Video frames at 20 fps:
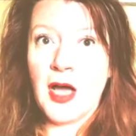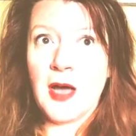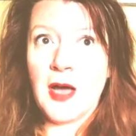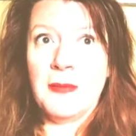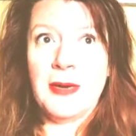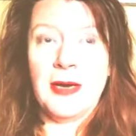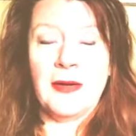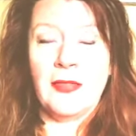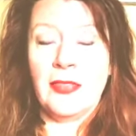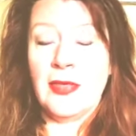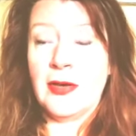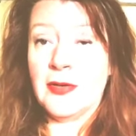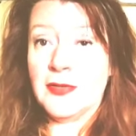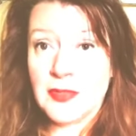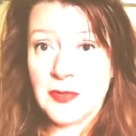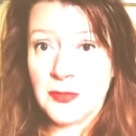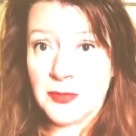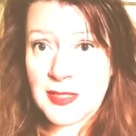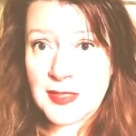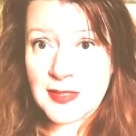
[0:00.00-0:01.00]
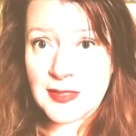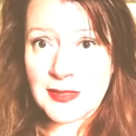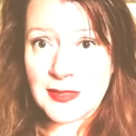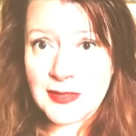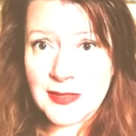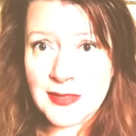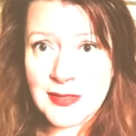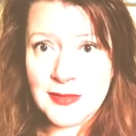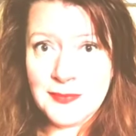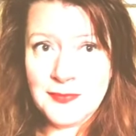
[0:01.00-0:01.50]
about a thousand
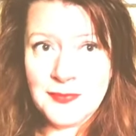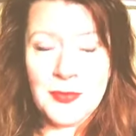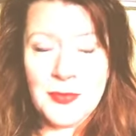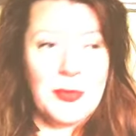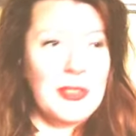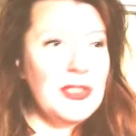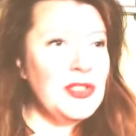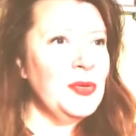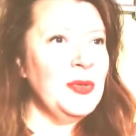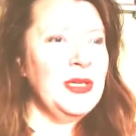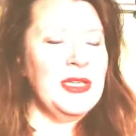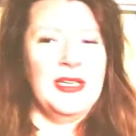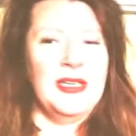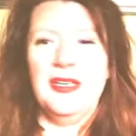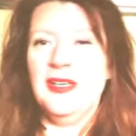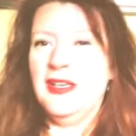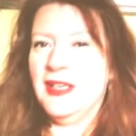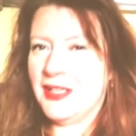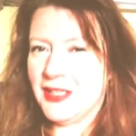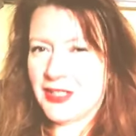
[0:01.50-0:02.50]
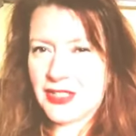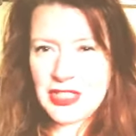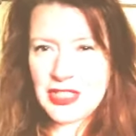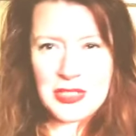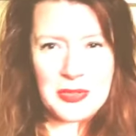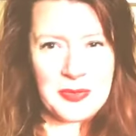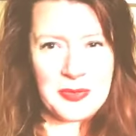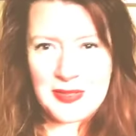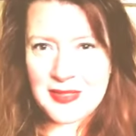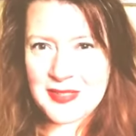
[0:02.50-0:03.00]
reasons, which we could get
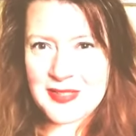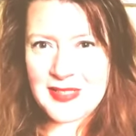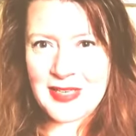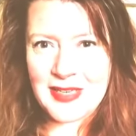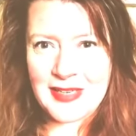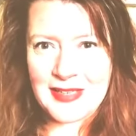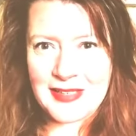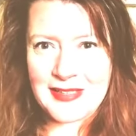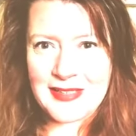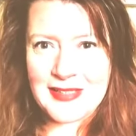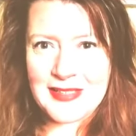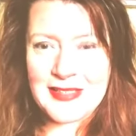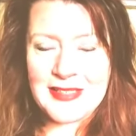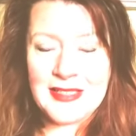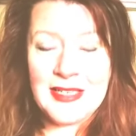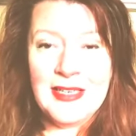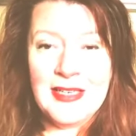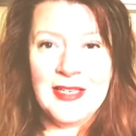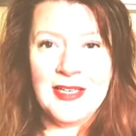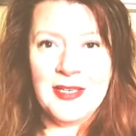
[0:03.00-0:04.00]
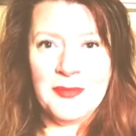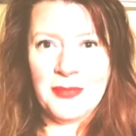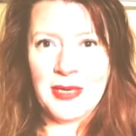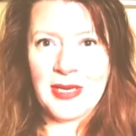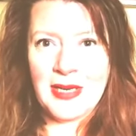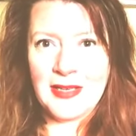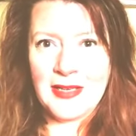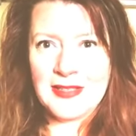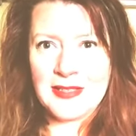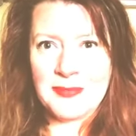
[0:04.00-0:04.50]
into with the science,
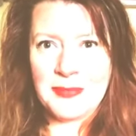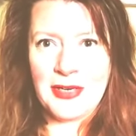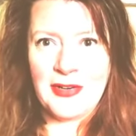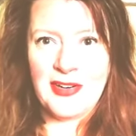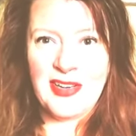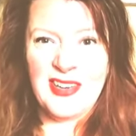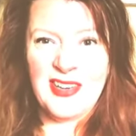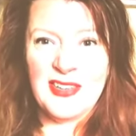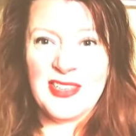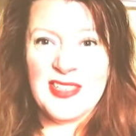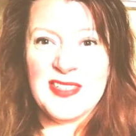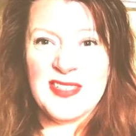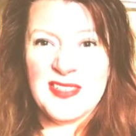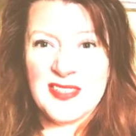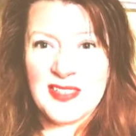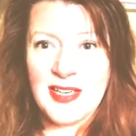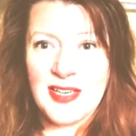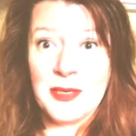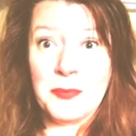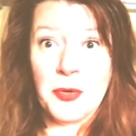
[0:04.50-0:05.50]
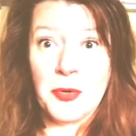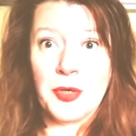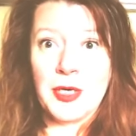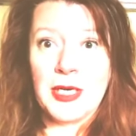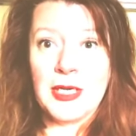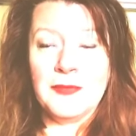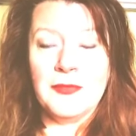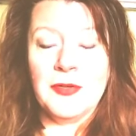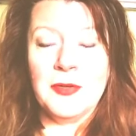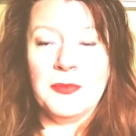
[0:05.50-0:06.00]
but I'll spare you because it's kind of
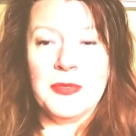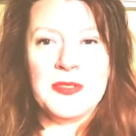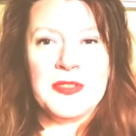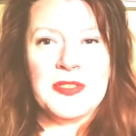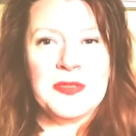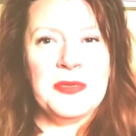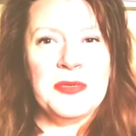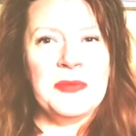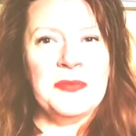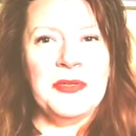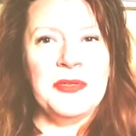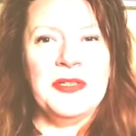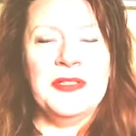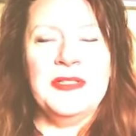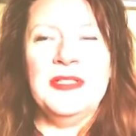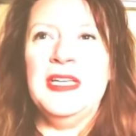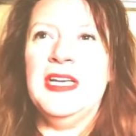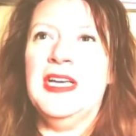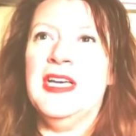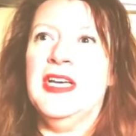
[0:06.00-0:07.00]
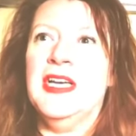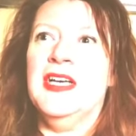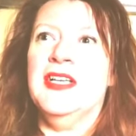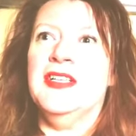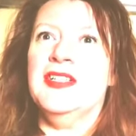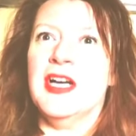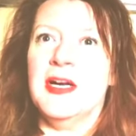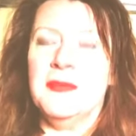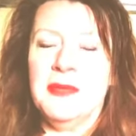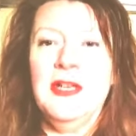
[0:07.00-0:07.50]
boring for most people.
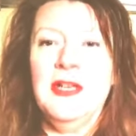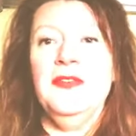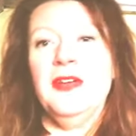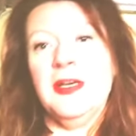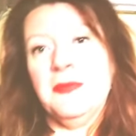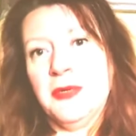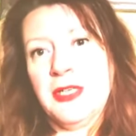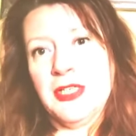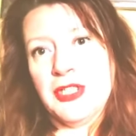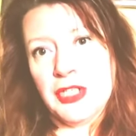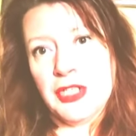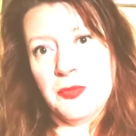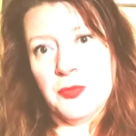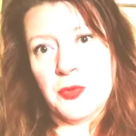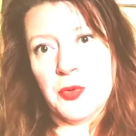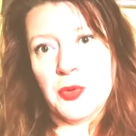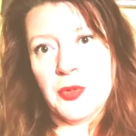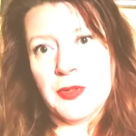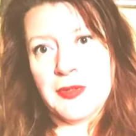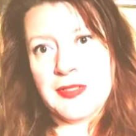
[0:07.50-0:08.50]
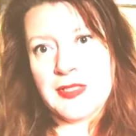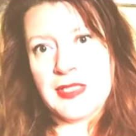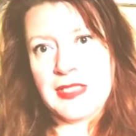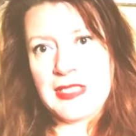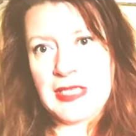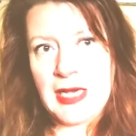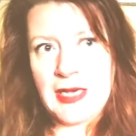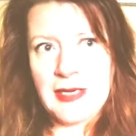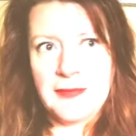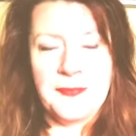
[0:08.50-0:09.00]
Dominant vibration rules the
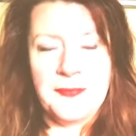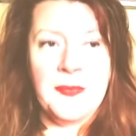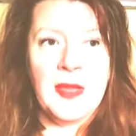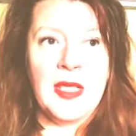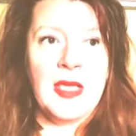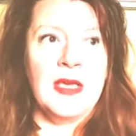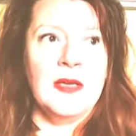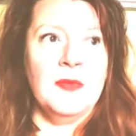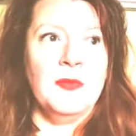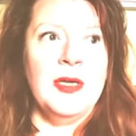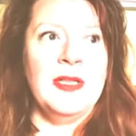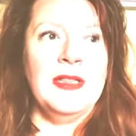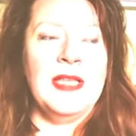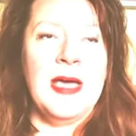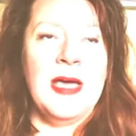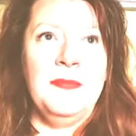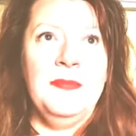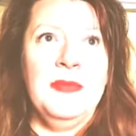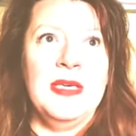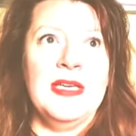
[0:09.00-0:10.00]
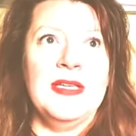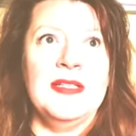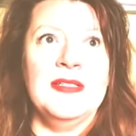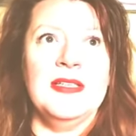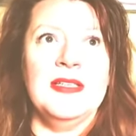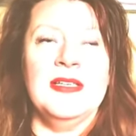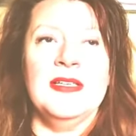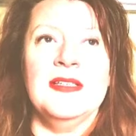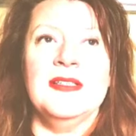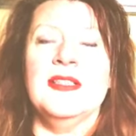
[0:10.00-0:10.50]
day. And what that
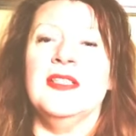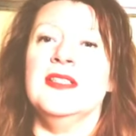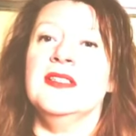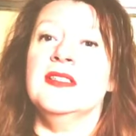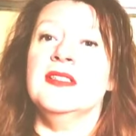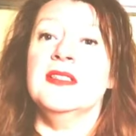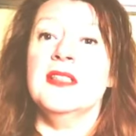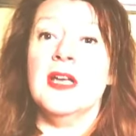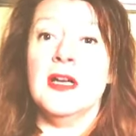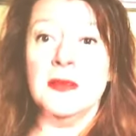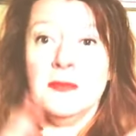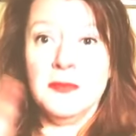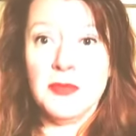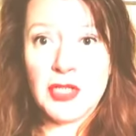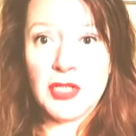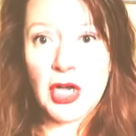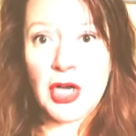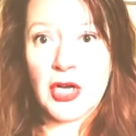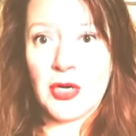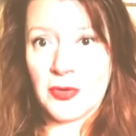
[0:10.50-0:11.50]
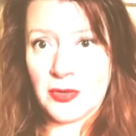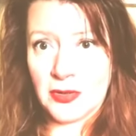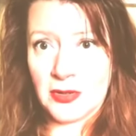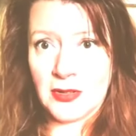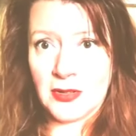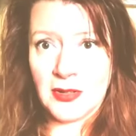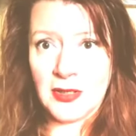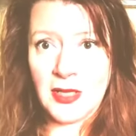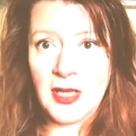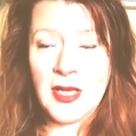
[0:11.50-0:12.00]
means is the sum total
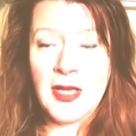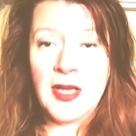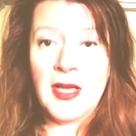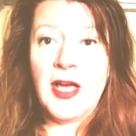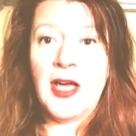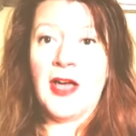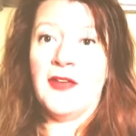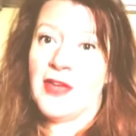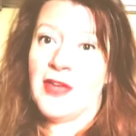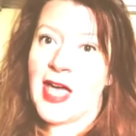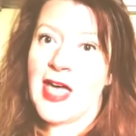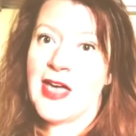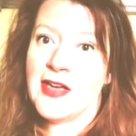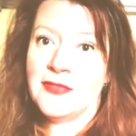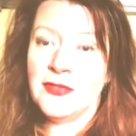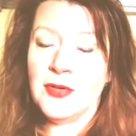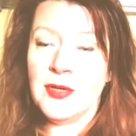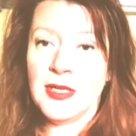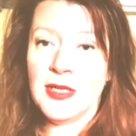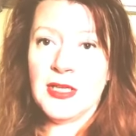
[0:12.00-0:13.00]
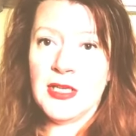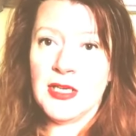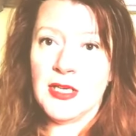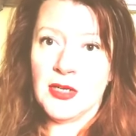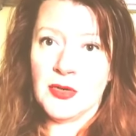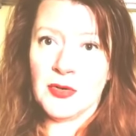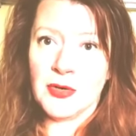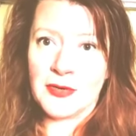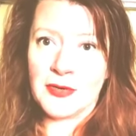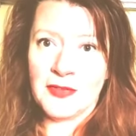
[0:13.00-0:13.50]
of everything
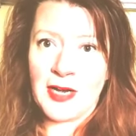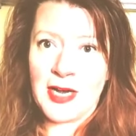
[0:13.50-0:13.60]
you are